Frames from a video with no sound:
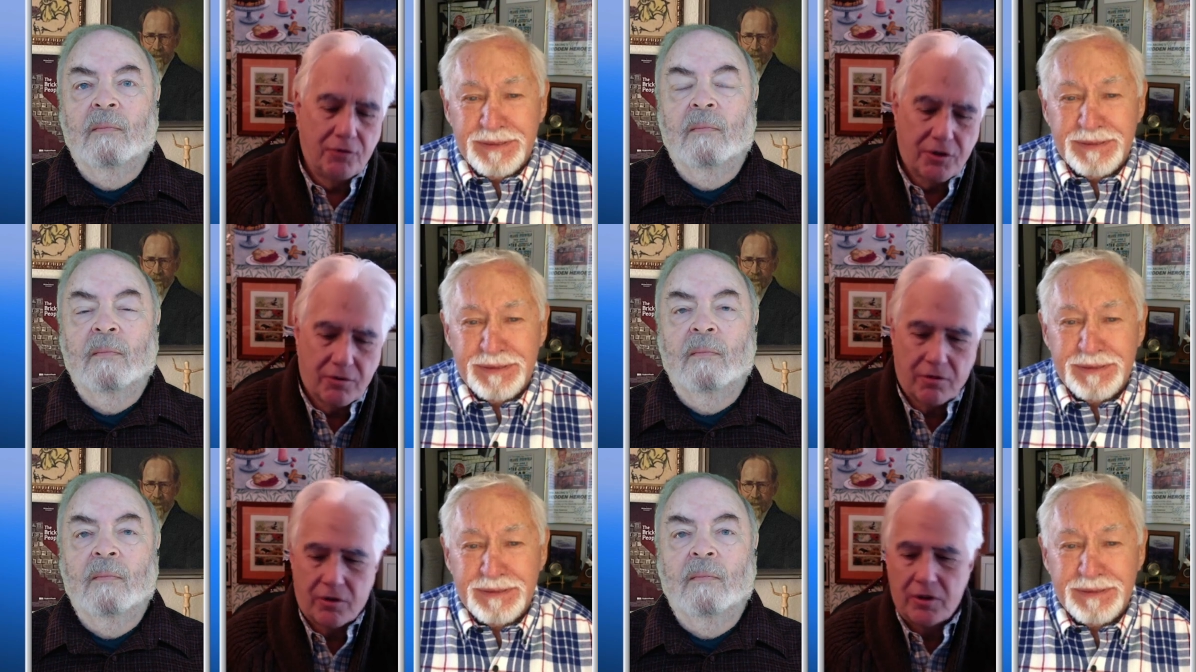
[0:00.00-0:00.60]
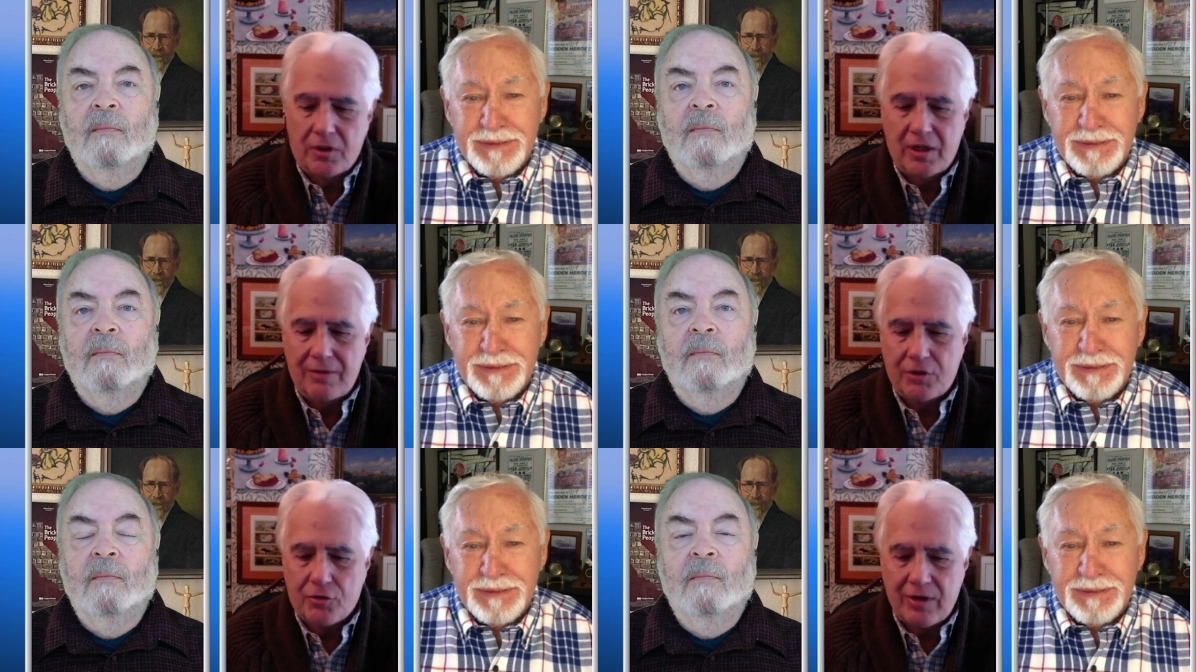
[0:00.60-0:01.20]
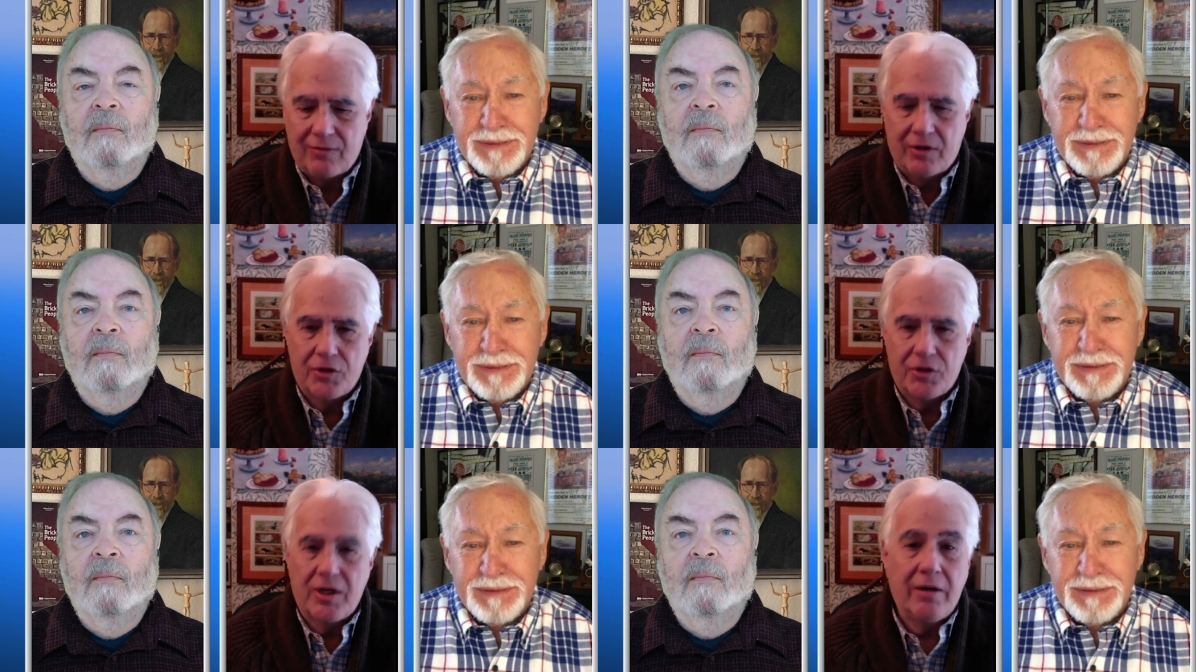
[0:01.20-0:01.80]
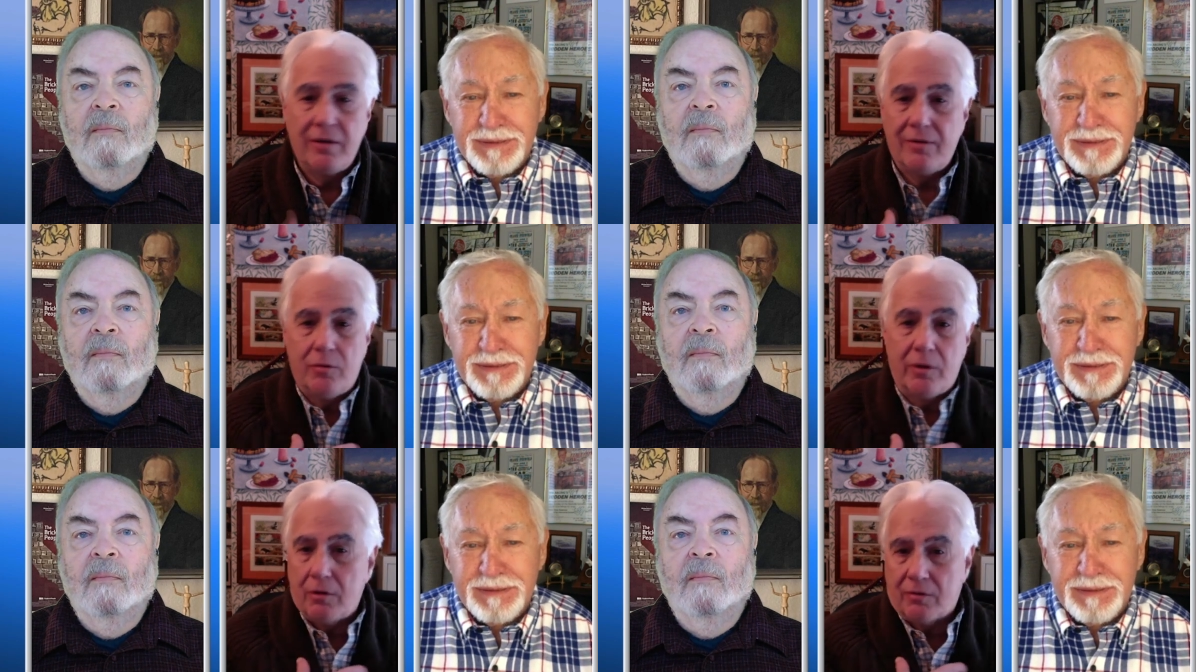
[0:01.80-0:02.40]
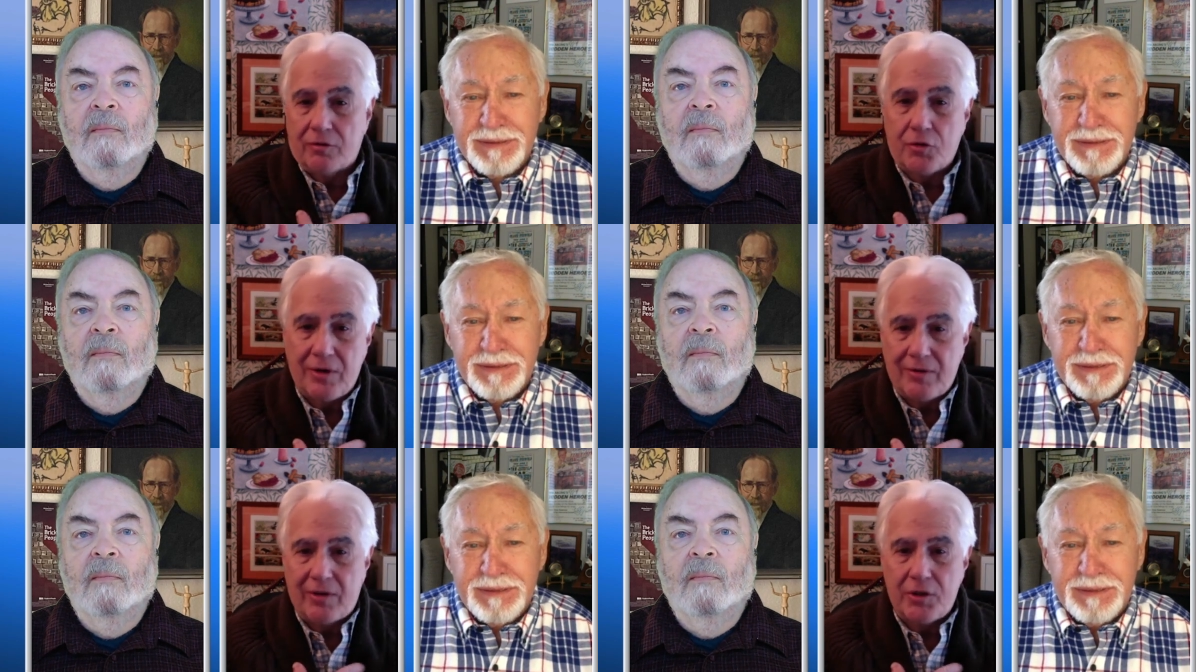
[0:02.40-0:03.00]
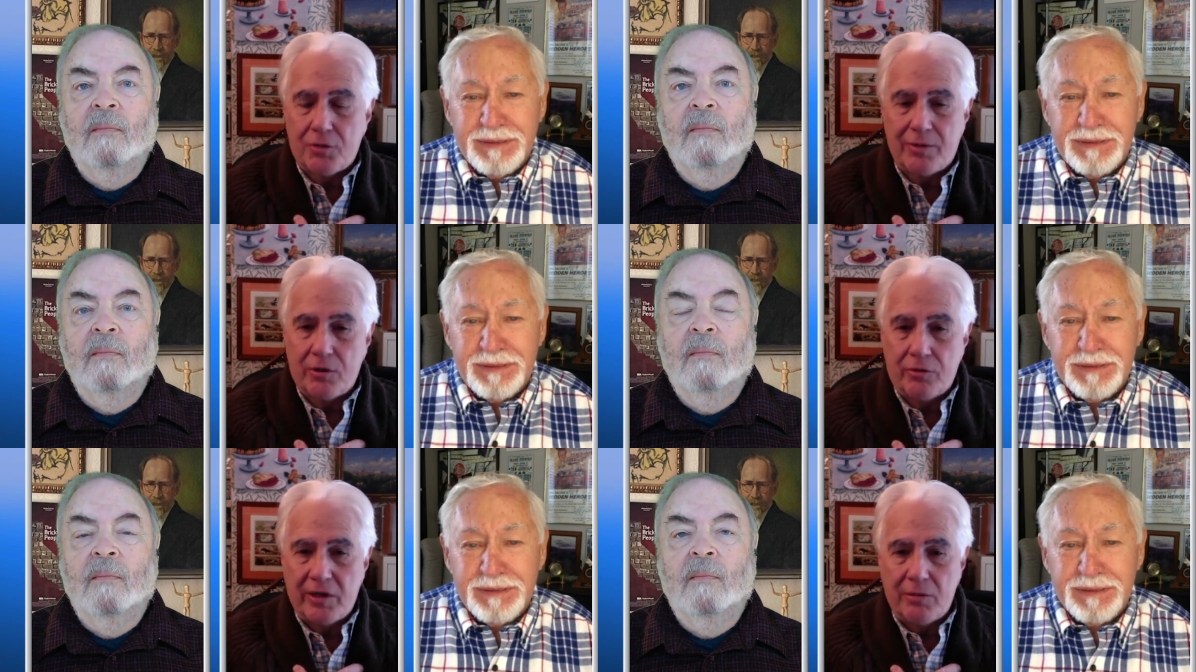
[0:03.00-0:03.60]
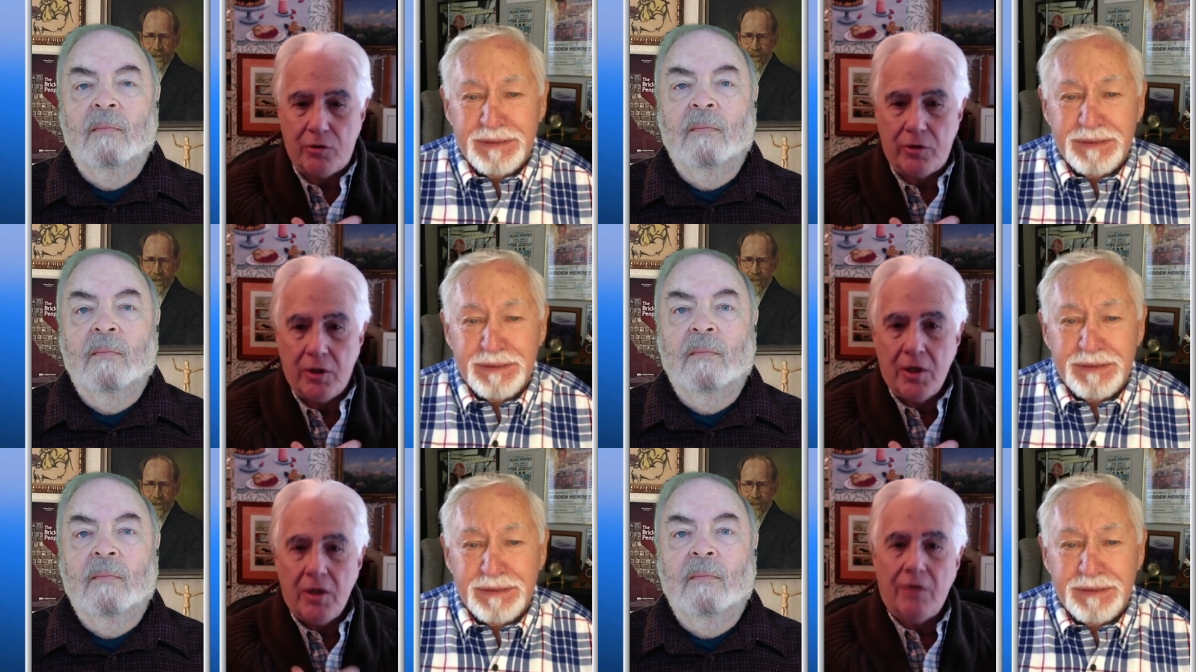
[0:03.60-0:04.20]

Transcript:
Speaker 1: you still have a travel agent, I don't even know where to look for a travel agent in my own neighborhood.